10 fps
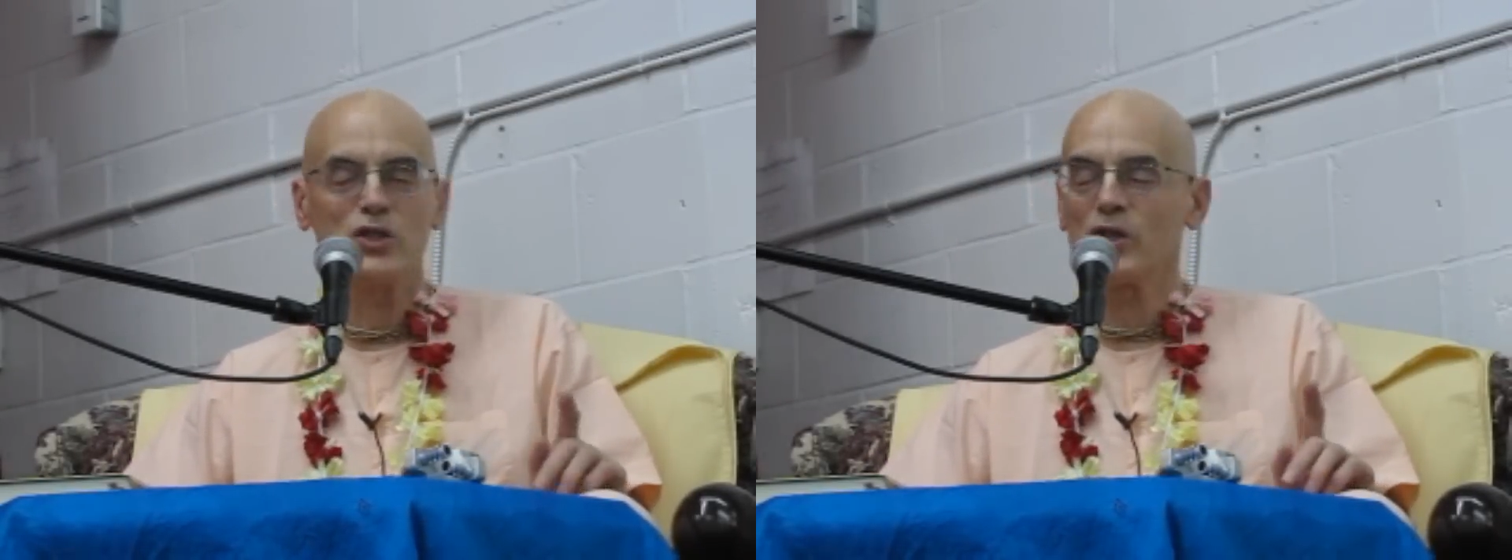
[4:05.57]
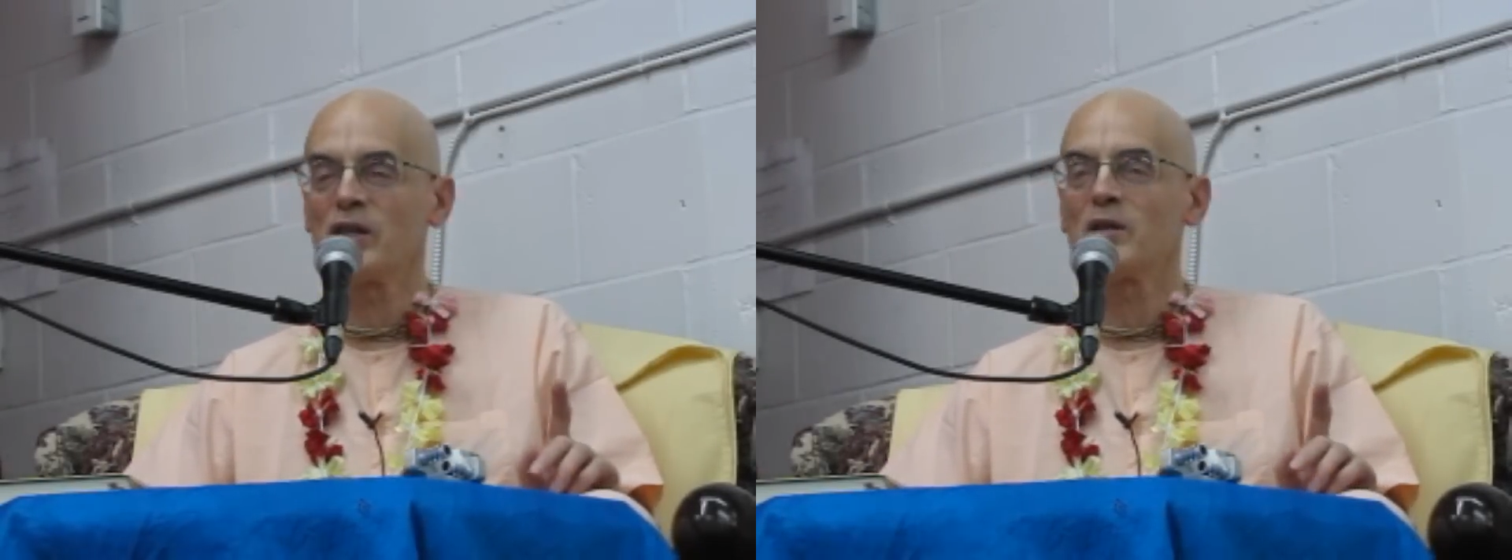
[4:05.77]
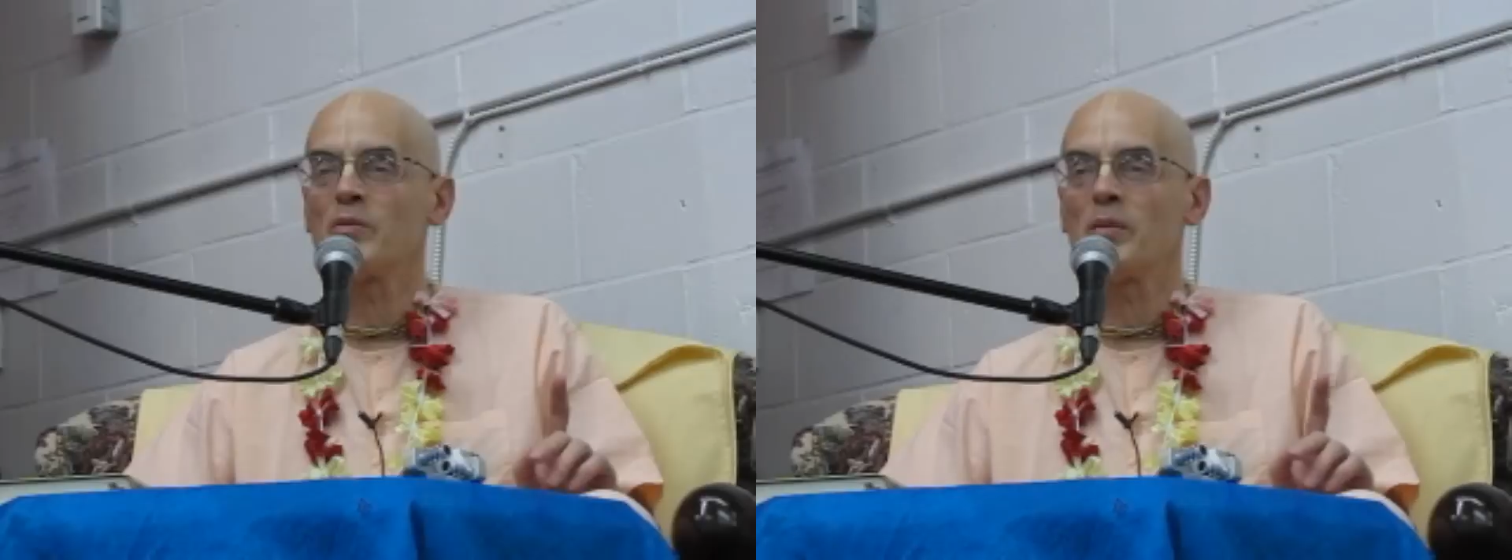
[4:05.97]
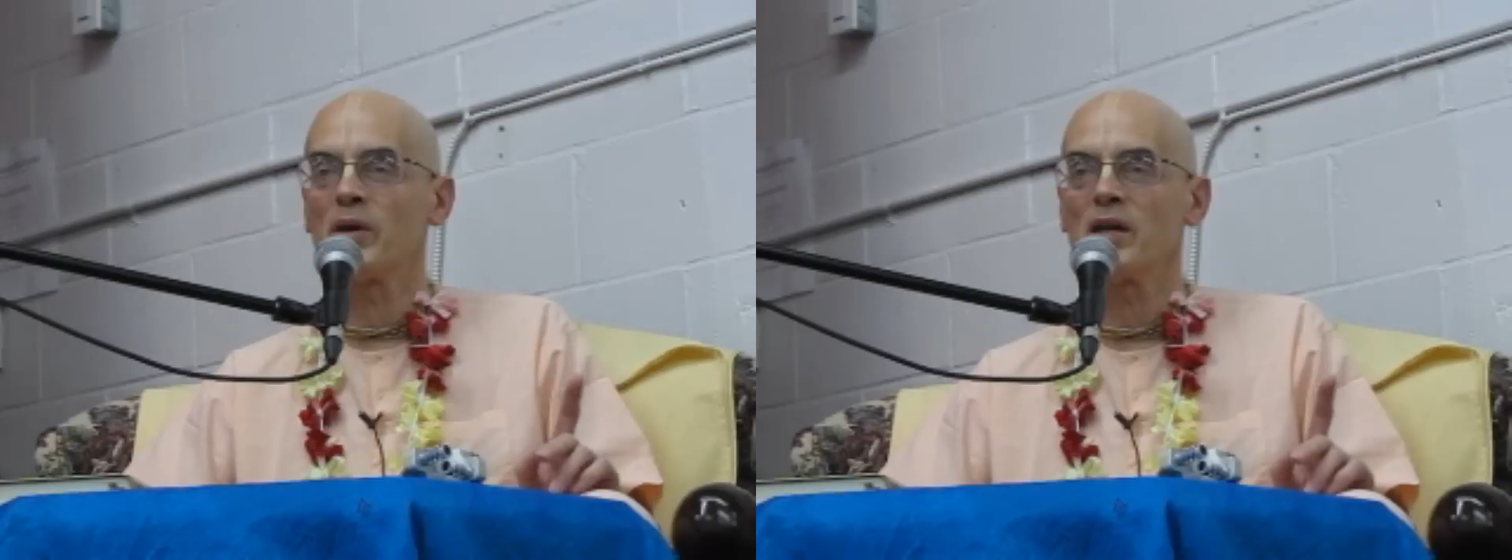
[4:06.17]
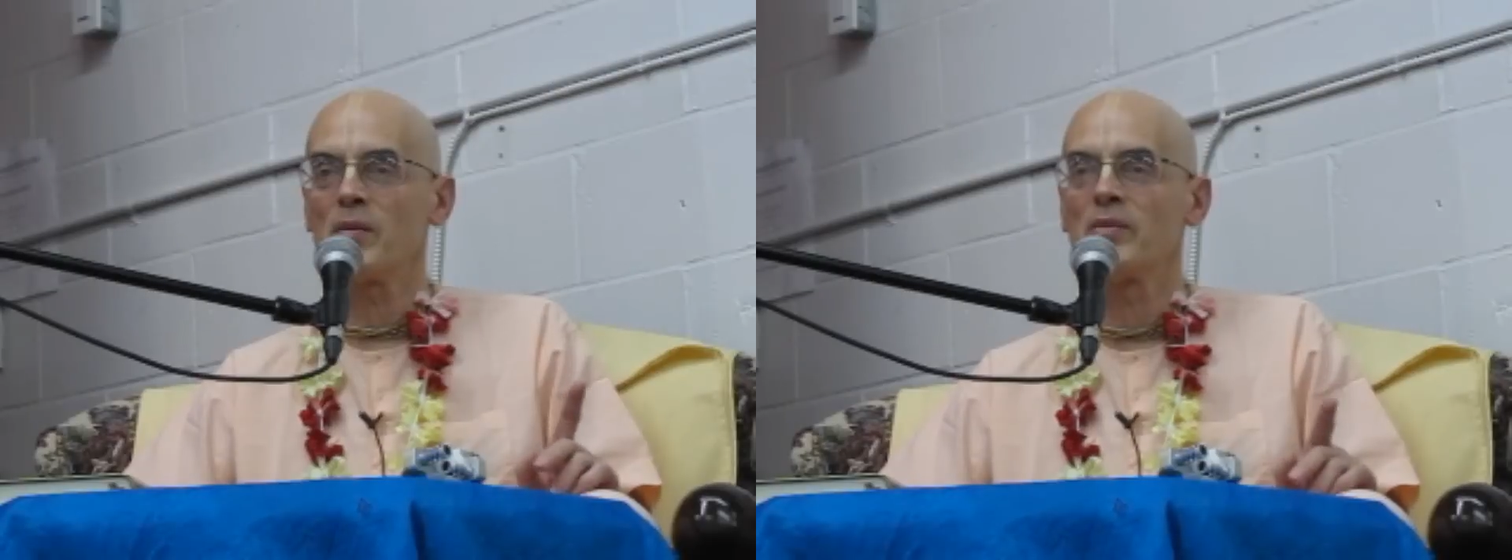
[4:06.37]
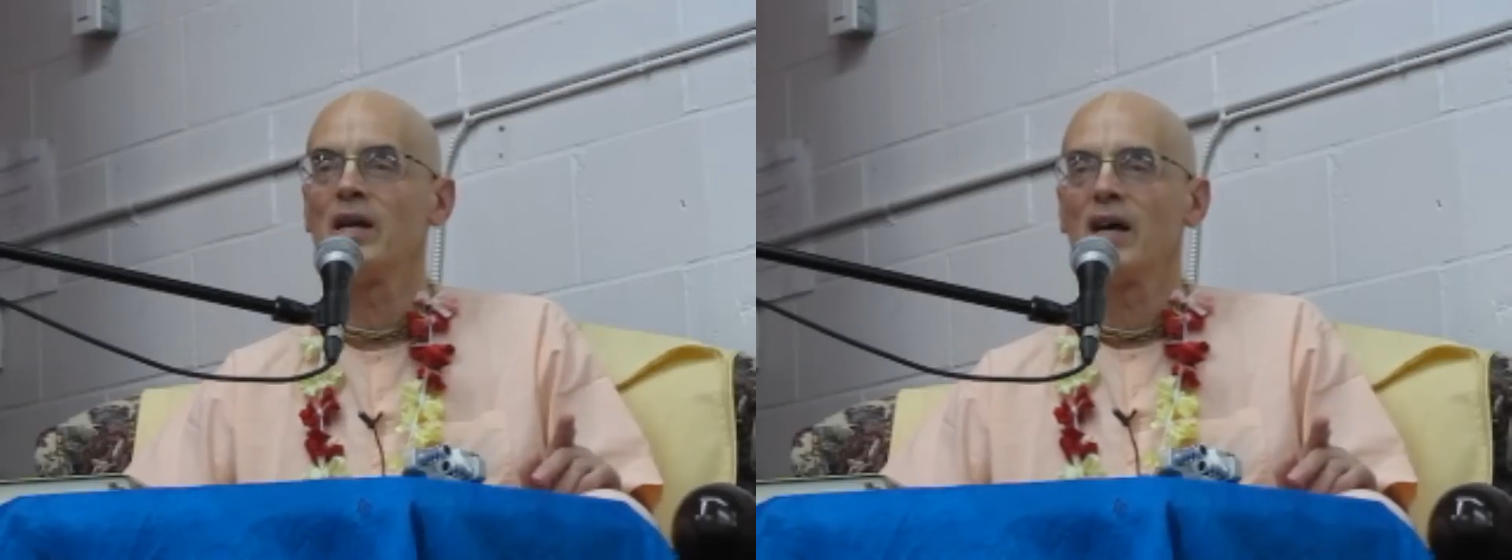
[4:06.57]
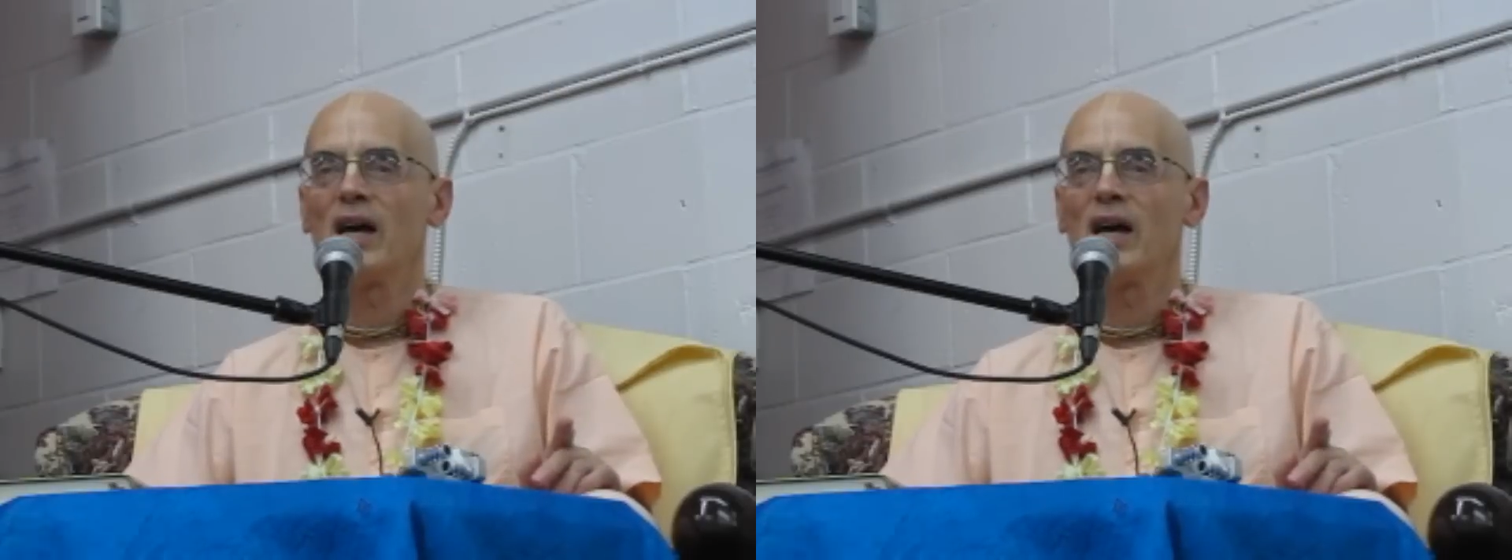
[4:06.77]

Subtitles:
shelter abhayam,